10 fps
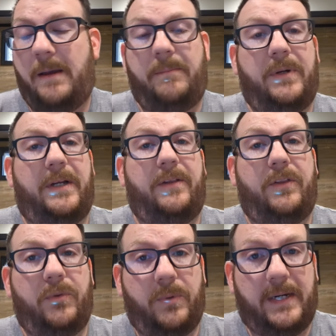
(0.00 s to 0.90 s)
But
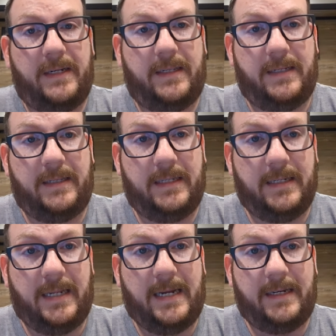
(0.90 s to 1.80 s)
the way that the
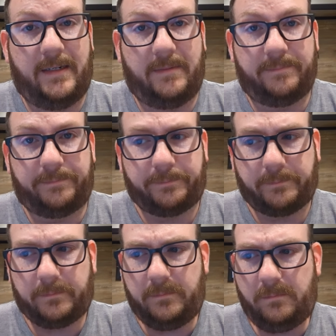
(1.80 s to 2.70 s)
lady
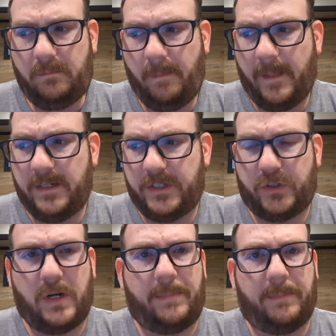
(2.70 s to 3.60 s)

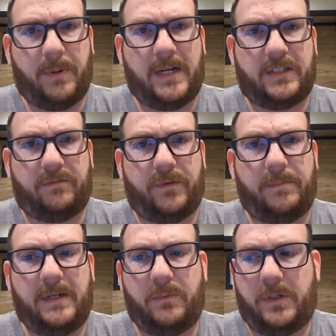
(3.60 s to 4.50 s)
described the pricing for
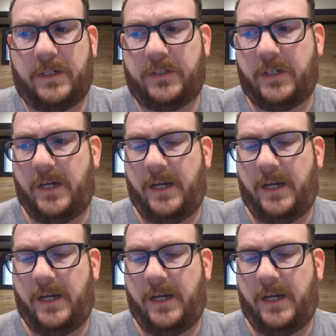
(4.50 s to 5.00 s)
me was